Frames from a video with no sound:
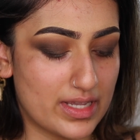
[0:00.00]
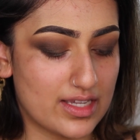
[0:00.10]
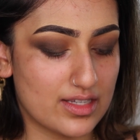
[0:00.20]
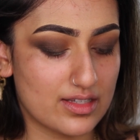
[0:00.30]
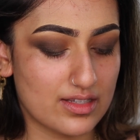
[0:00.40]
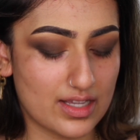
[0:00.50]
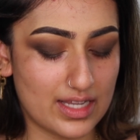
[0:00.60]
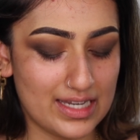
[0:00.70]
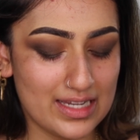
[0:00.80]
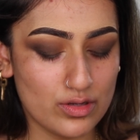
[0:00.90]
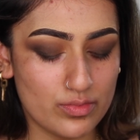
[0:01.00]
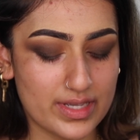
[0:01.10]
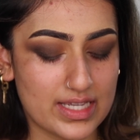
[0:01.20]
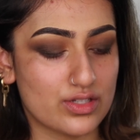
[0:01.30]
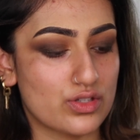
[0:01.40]

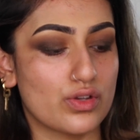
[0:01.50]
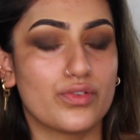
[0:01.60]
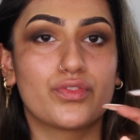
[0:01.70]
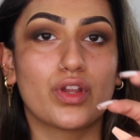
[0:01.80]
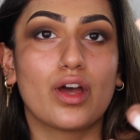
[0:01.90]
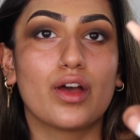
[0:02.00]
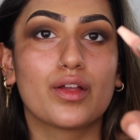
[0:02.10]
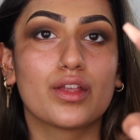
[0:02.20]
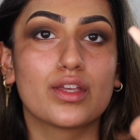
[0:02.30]
bit softer.